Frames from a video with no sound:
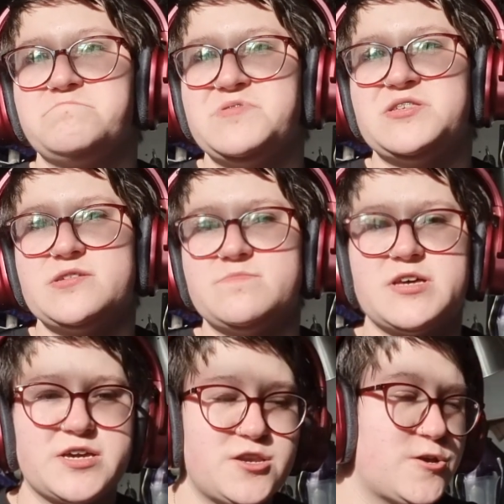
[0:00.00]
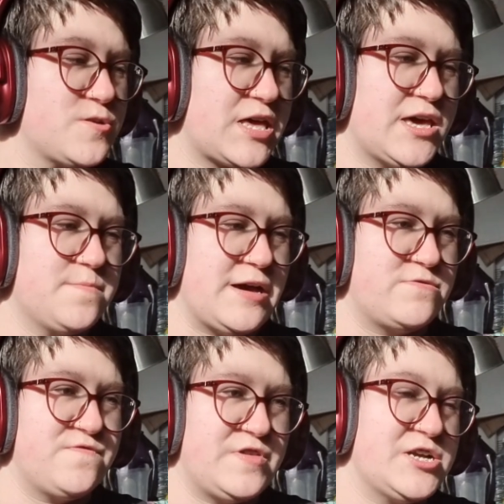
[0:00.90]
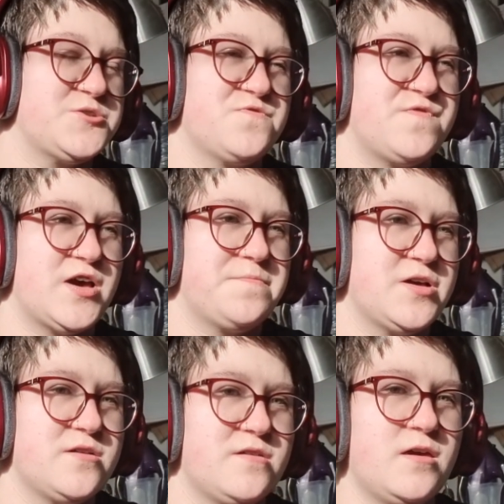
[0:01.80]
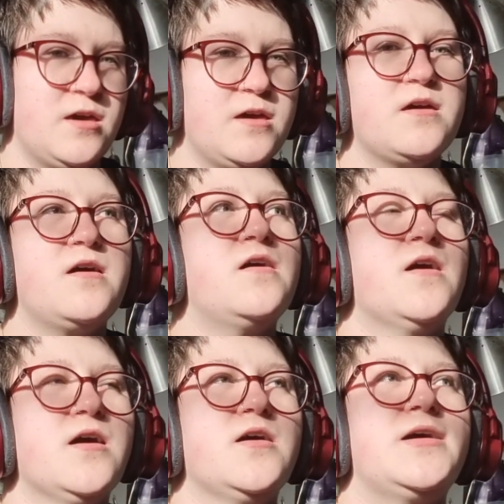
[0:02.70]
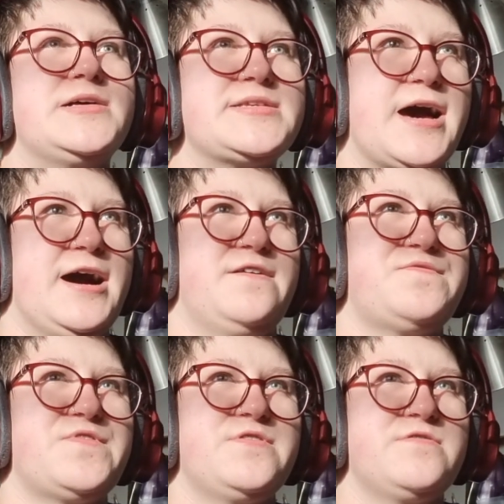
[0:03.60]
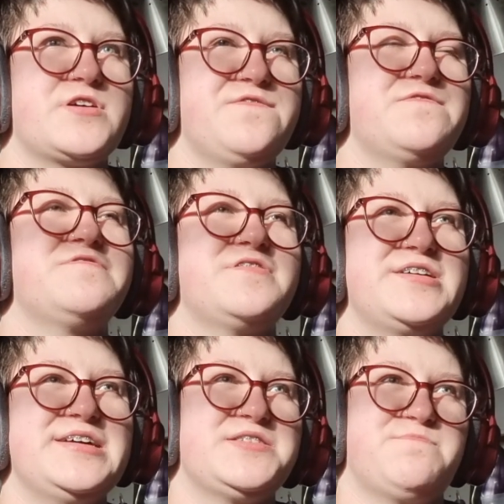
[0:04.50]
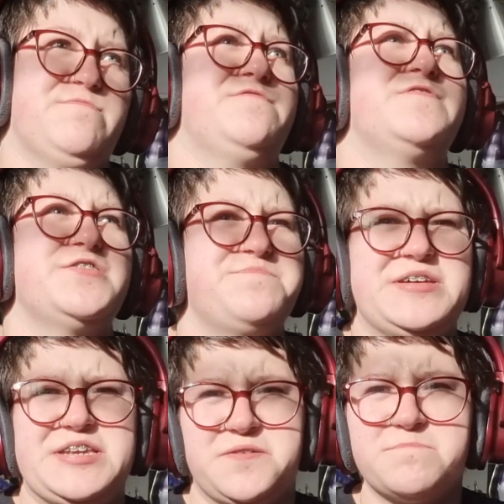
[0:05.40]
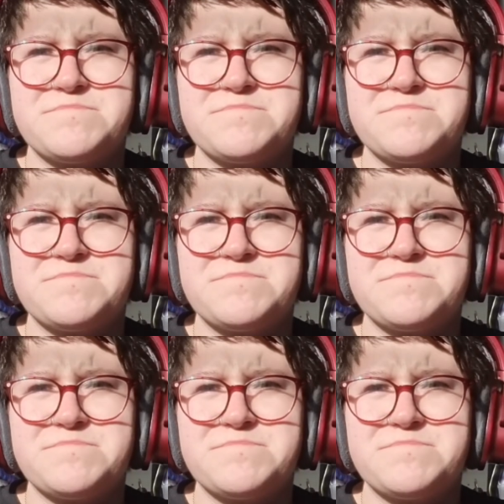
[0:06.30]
This seems like an okay amount of natural fibre to have, given that it's my preferred medium.